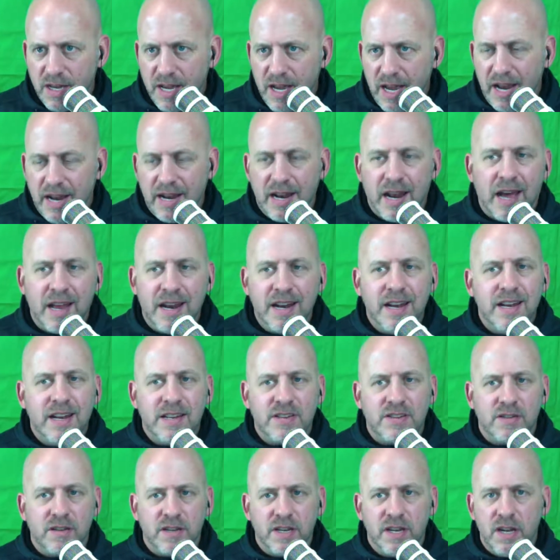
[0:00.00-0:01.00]
And I didn't
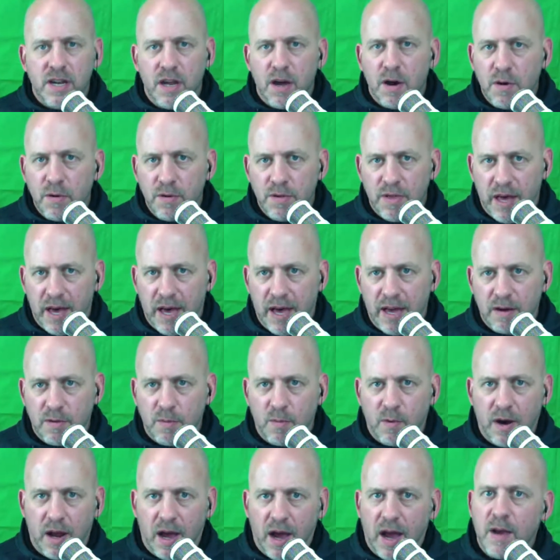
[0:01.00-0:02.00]
necessarily know that
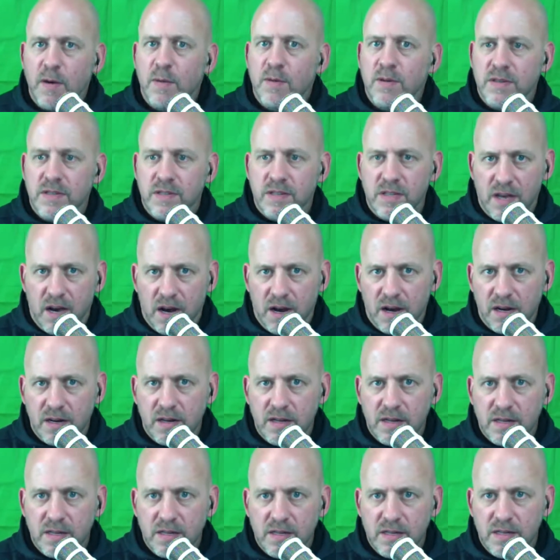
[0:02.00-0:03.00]
when I was
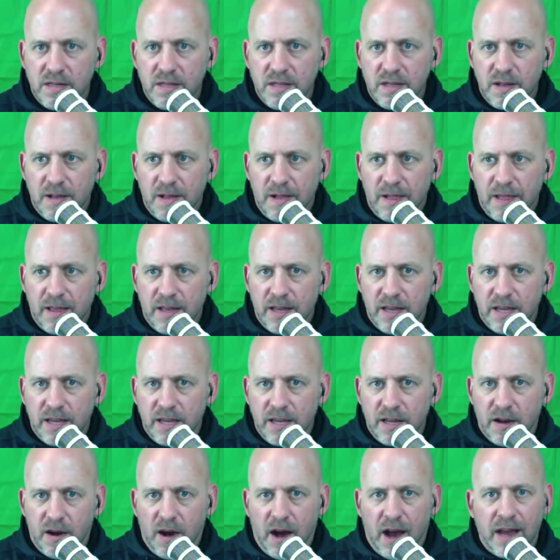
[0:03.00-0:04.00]
young.
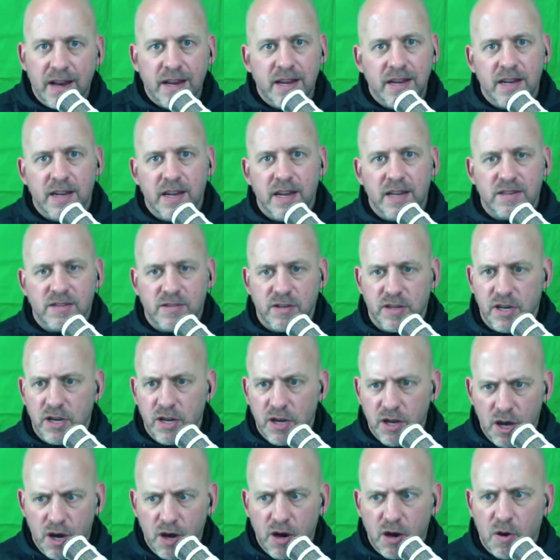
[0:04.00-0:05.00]
You know, I didn't necessarily
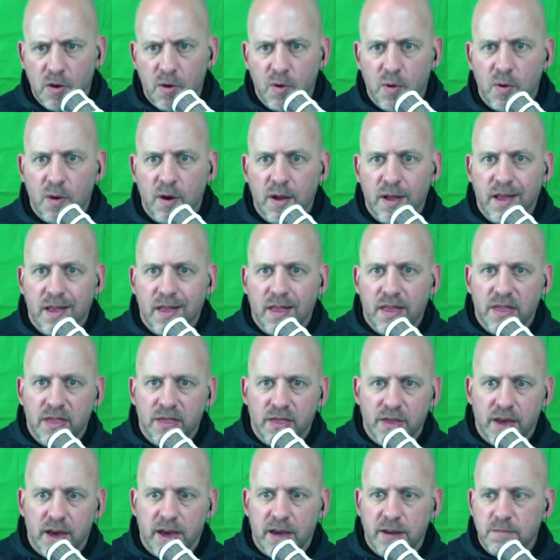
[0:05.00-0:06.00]
know
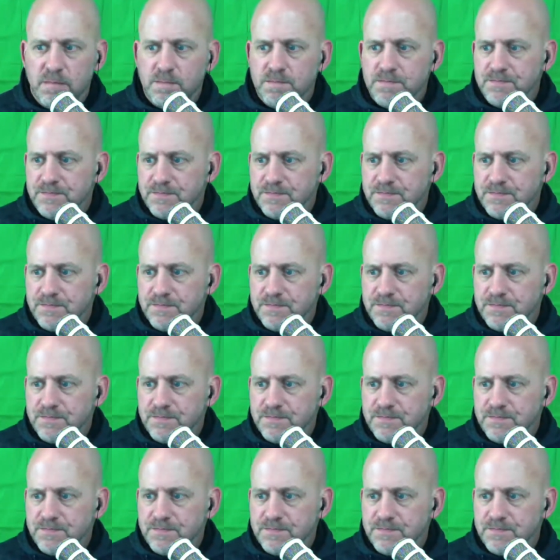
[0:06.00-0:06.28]
that.